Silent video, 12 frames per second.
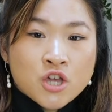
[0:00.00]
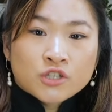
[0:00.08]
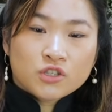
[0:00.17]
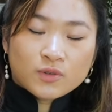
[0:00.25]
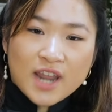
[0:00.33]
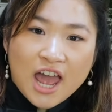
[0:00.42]

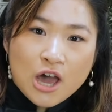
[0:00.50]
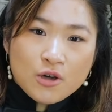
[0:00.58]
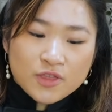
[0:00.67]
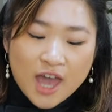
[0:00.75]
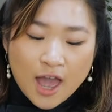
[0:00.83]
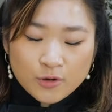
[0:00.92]
So now
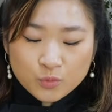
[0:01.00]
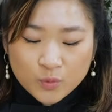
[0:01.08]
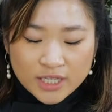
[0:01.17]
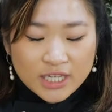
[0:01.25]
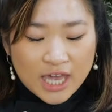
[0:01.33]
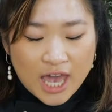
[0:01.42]
that
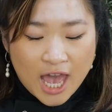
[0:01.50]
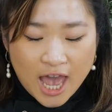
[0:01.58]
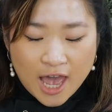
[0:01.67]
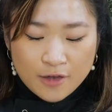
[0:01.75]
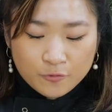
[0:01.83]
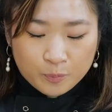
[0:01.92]
we
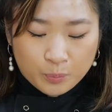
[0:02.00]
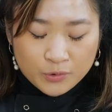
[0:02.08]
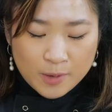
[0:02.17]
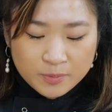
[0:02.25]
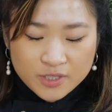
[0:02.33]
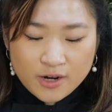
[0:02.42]
have
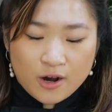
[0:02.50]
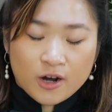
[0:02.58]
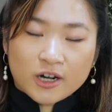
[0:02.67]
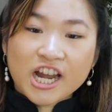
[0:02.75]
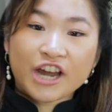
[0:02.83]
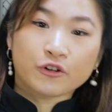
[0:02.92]
prepped
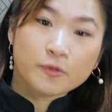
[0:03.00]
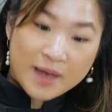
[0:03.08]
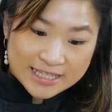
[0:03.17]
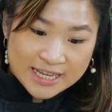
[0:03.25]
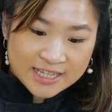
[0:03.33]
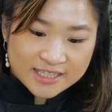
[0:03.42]
our
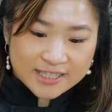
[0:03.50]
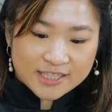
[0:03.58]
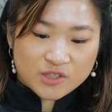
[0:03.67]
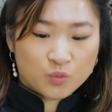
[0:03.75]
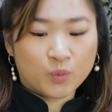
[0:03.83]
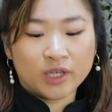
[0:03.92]

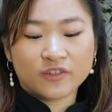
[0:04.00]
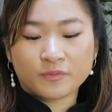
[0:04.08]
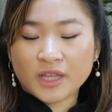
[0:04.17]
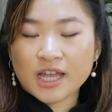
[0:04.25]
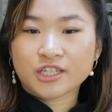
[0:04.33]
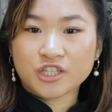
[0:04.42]
aromatics, we've
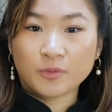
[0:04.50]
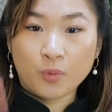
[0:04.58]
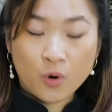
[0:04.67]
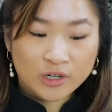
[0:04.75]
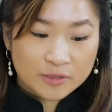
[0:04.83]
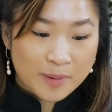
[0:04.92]
blanched the
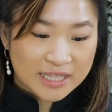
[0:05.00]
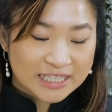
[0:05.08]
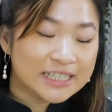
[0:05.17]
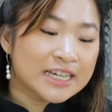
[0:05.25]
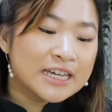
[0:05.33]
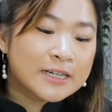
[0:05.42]
pork
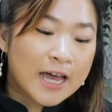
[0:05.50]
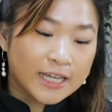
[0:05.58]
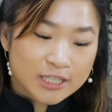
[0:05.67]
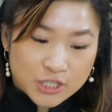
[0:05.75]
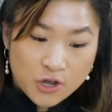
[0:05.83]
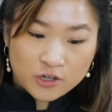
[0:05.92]
belly, I
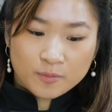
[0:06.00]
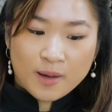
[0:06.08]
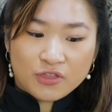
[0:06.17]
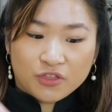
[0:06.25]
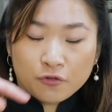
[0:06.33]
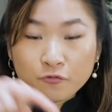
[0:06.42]
could talk
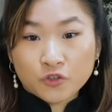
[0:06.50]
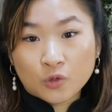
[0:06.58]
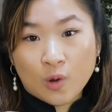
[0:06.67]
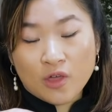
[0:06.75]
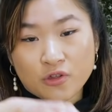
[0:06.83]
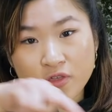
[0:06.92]
about the
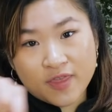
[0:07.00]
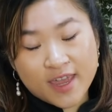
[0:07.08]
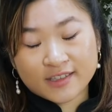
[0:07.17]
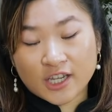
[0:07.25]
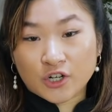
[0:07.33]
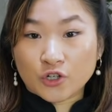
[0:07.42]
few other
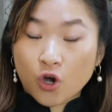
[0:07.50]
things that are